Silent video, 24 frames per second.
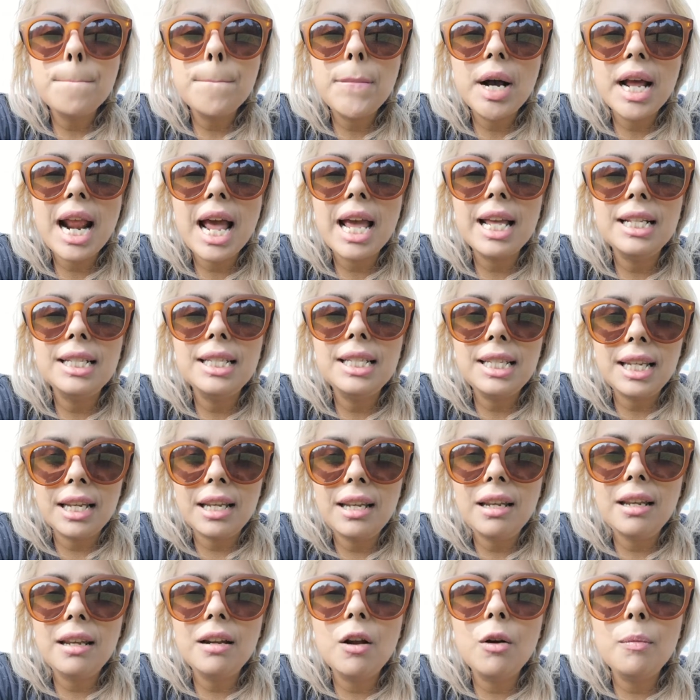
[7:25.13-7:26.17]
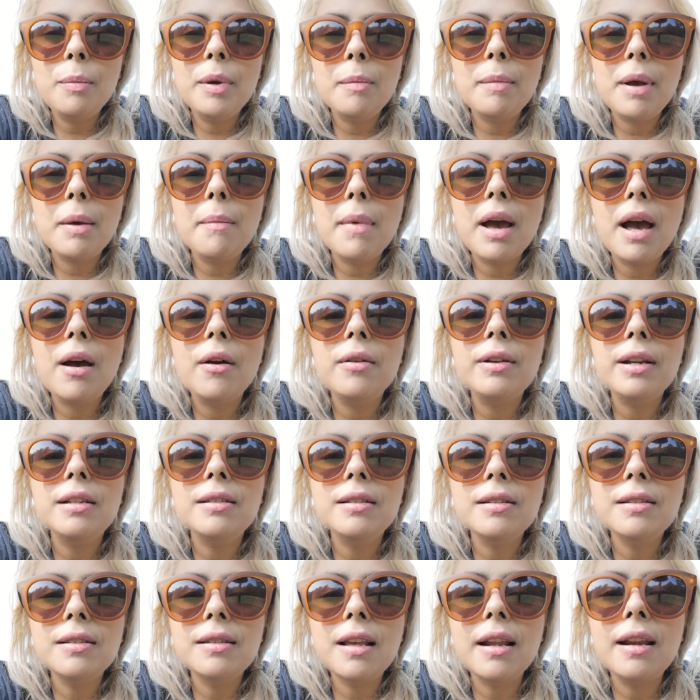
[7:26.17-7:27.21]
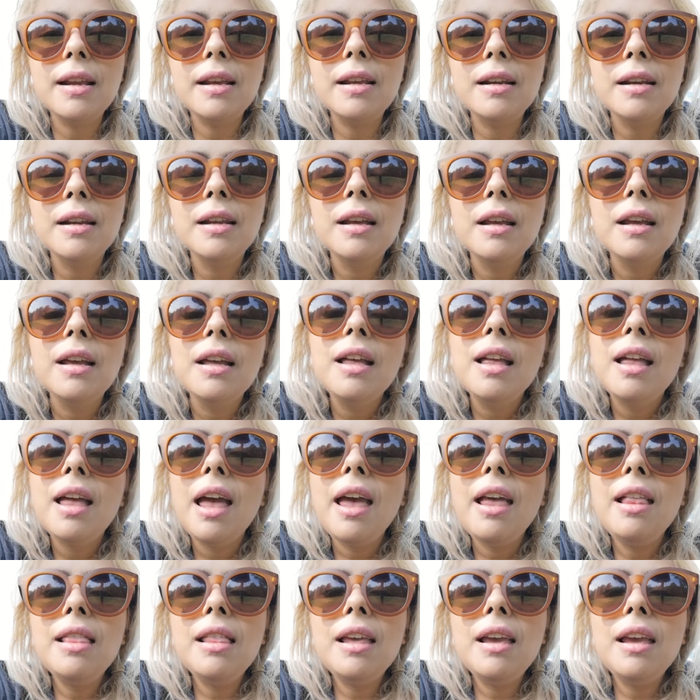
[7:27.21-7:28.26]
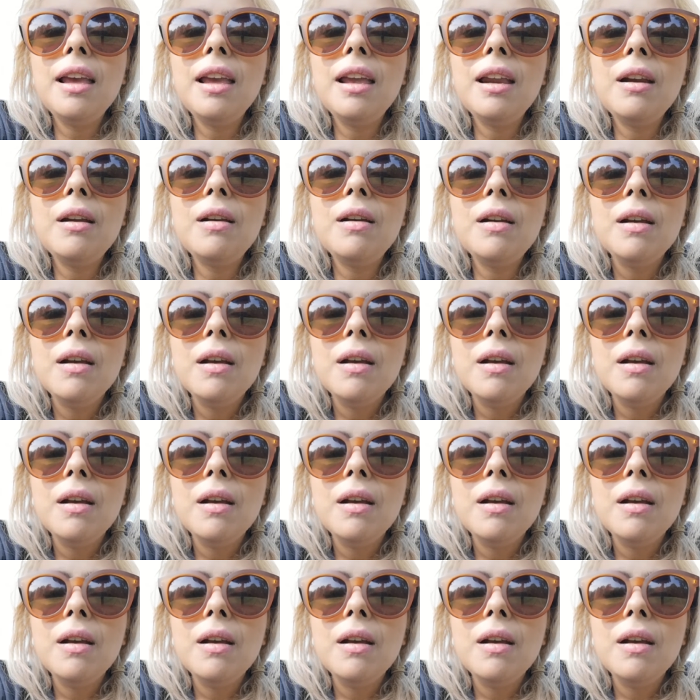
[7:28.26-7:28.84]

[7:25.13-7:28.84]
but I did open my mouth and said it. And then